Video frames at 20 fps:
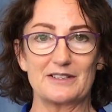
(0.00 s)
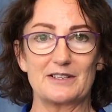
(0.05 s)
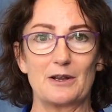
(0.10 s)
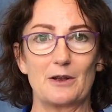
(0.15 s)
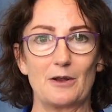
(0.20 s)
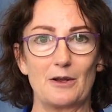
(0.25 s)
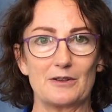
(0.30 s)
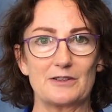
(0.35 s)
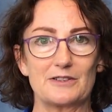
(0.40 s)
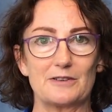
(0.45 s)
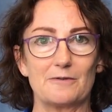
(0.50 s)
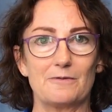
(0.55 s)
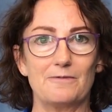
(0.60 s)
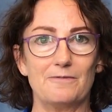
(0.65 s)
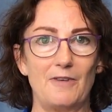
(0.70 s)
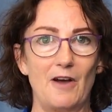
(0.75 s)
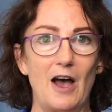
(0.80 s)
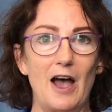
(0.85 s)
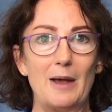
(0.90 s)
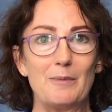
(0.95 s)
So lots of
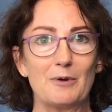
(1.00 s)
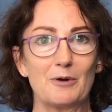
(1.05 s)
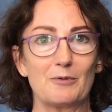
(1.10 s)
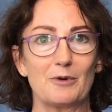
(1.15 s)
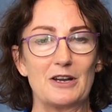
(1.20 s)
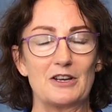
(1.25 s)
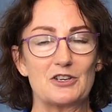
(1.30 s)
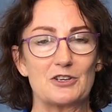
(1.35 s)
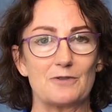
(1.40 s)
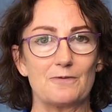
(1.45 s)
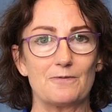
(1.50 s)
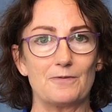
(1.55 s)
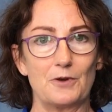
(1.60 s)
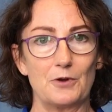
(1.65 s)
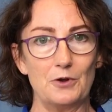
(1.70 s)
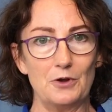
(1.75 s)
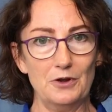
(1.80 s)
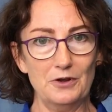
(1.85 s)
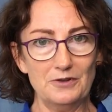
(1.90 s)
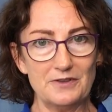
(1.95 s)
fiber-rich
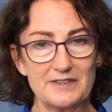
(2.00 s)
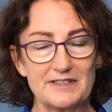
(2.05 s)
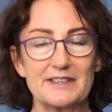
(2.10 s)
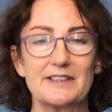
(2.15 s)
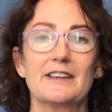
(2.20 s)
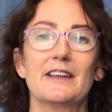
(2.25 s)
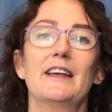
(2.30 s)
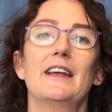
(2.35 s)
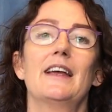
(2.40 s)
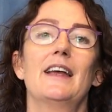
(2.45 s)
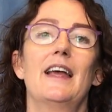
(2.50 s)
foods